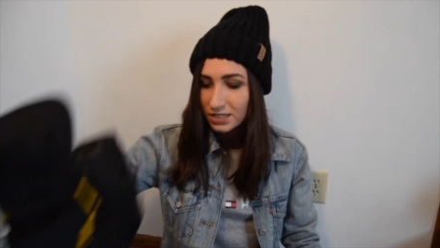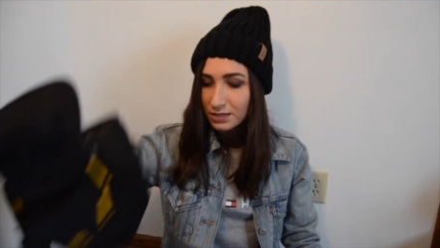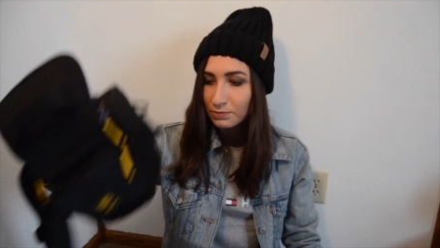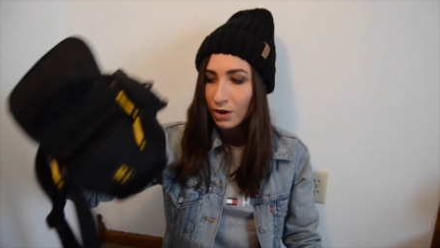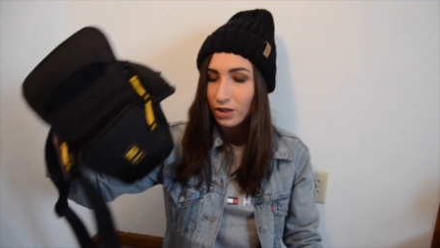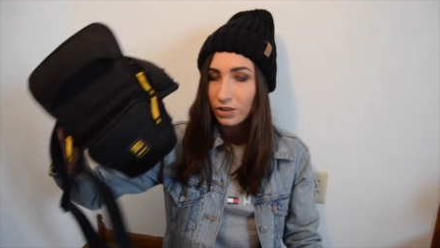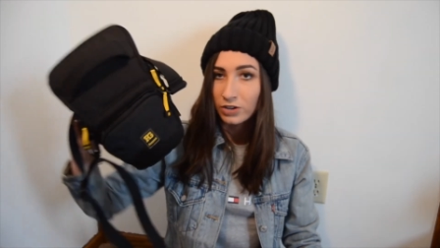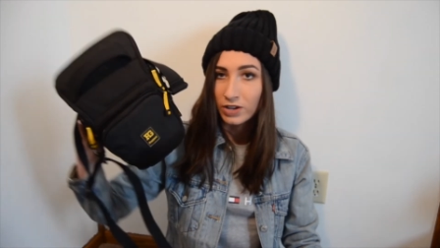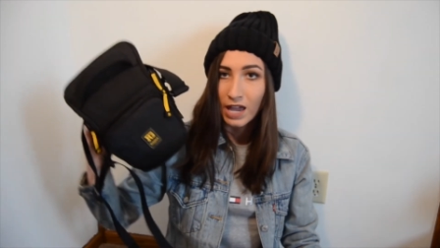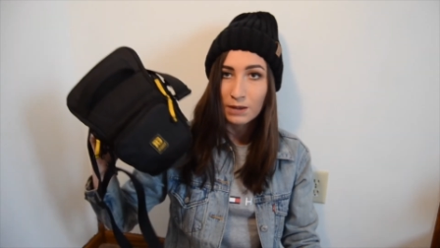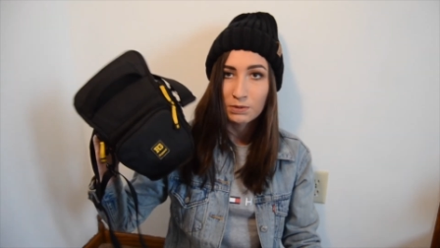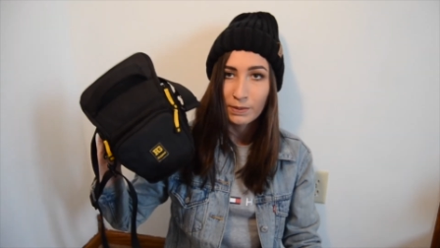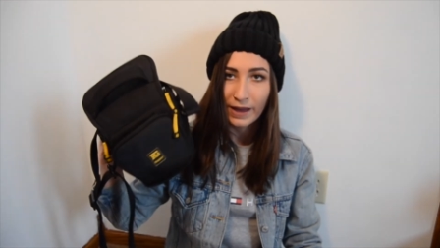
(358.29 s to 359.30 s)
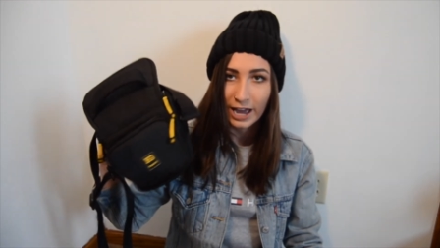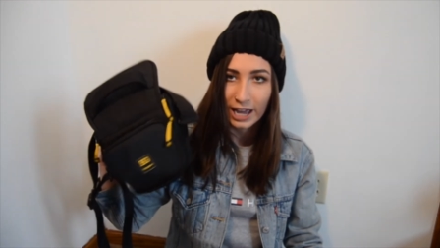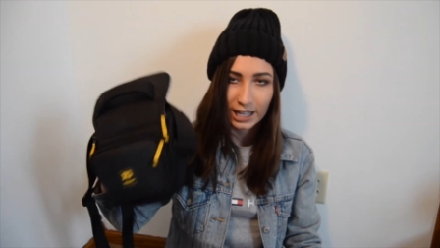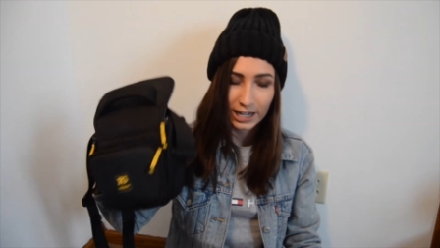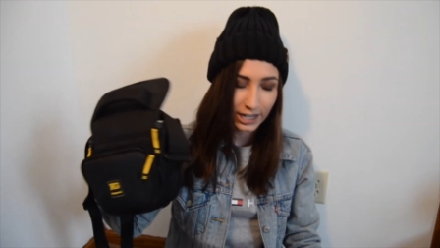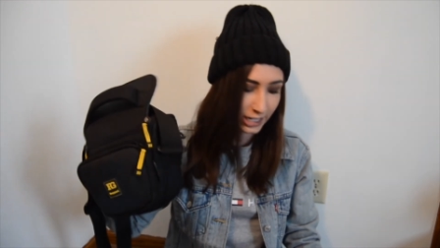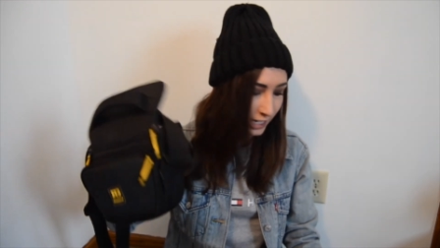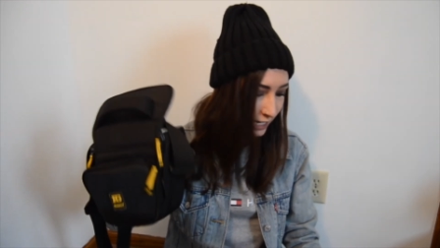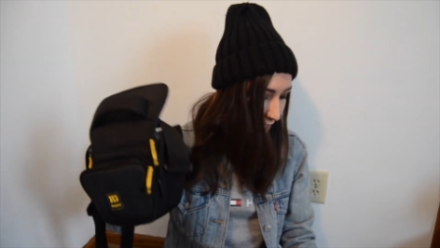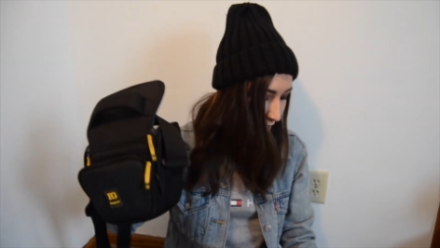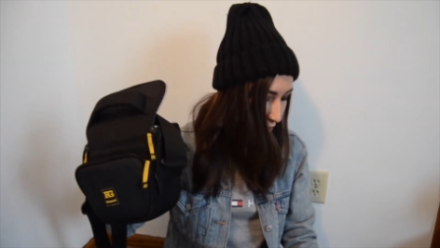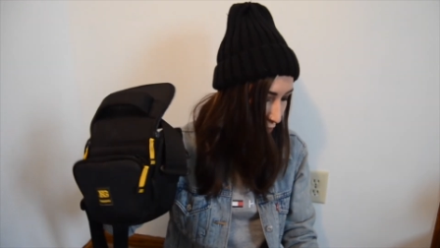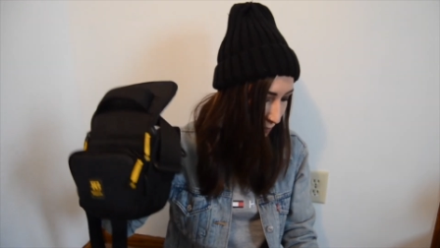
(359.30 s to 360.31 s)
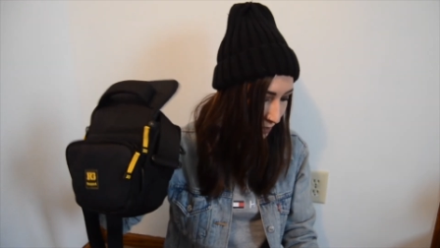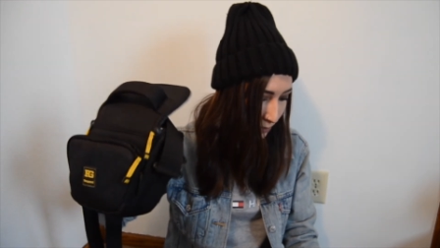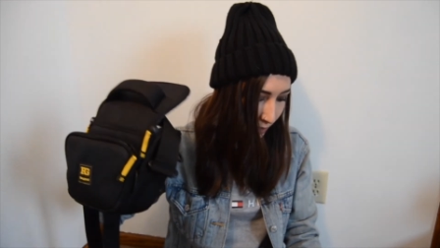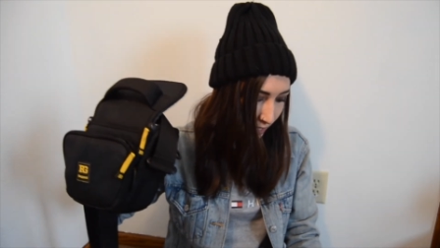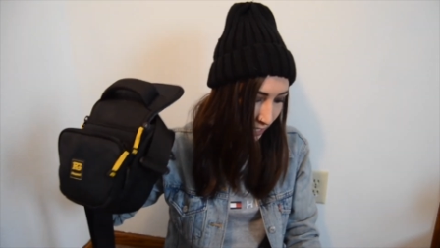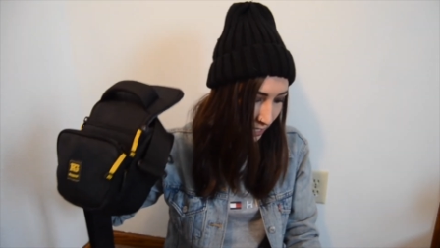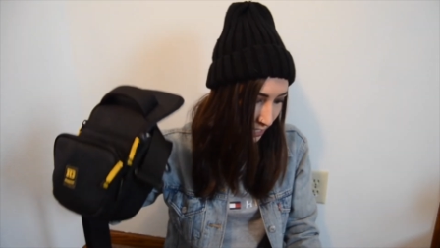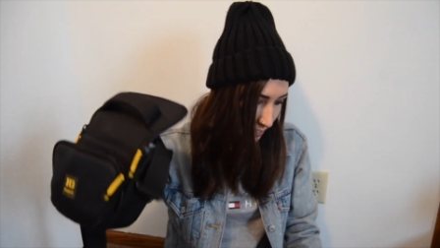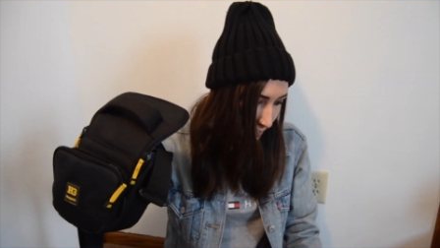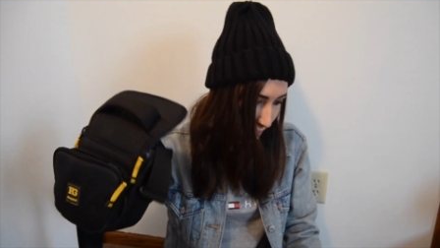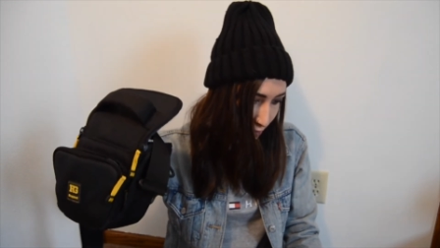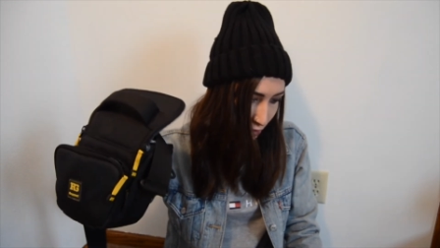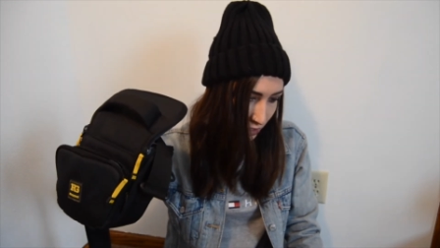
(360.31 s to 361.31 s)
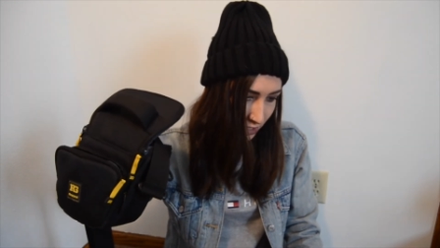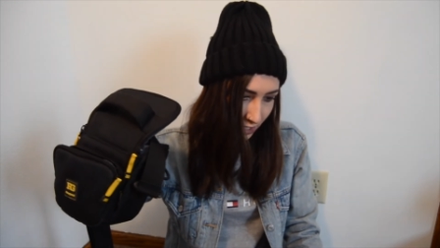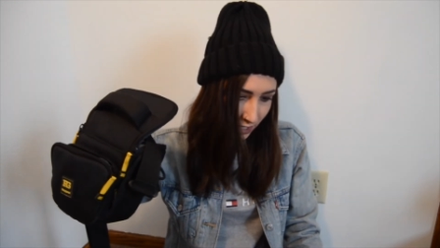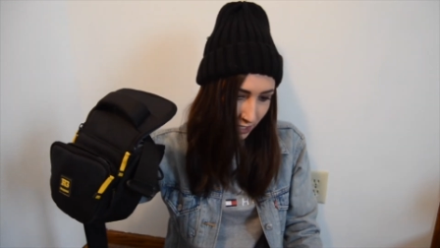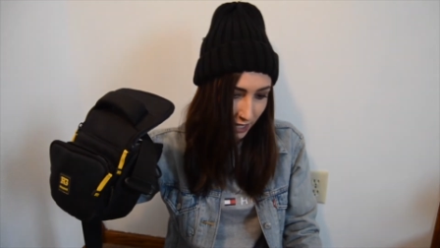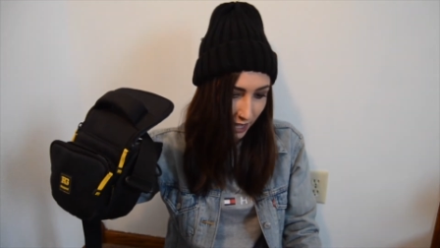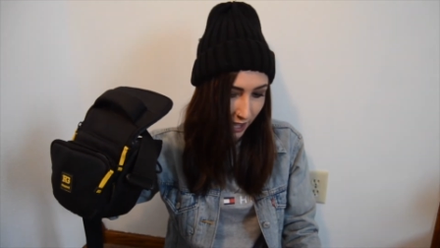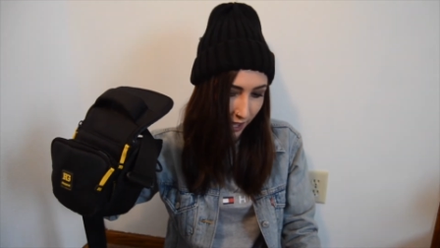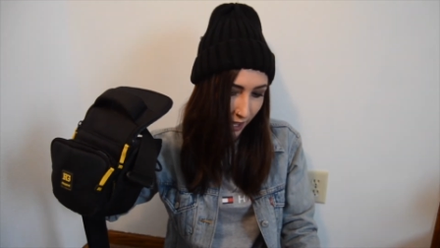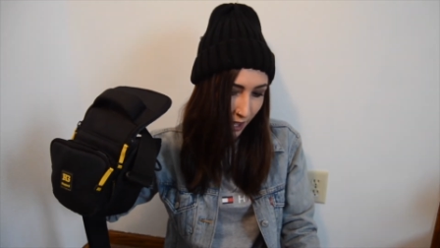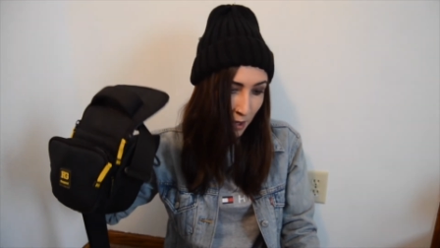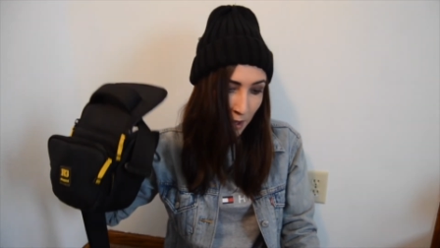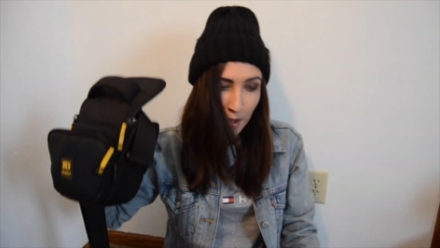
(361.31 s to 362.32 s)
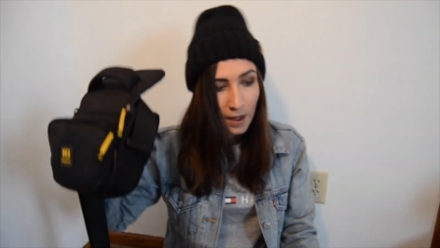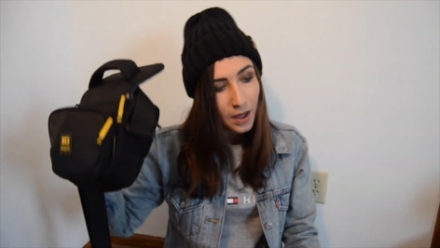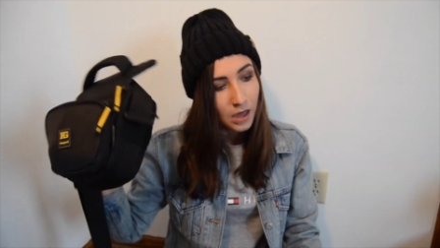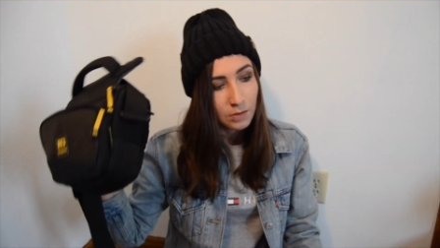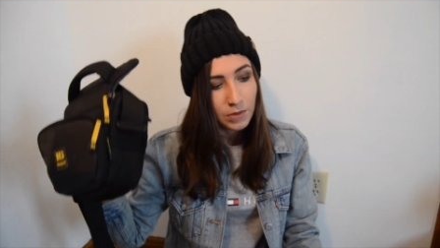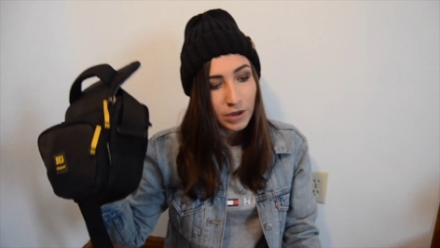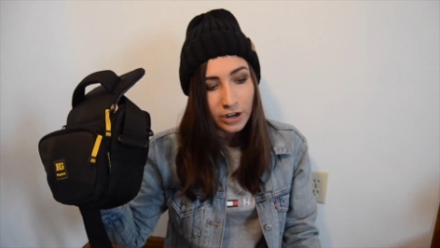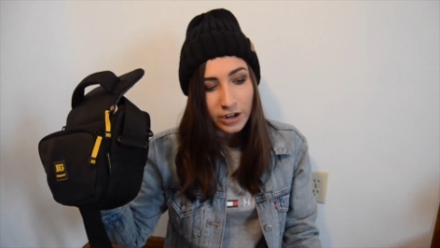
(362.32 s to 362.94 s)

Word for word: small little camera bag, and I need to get a new one because I just need a Figure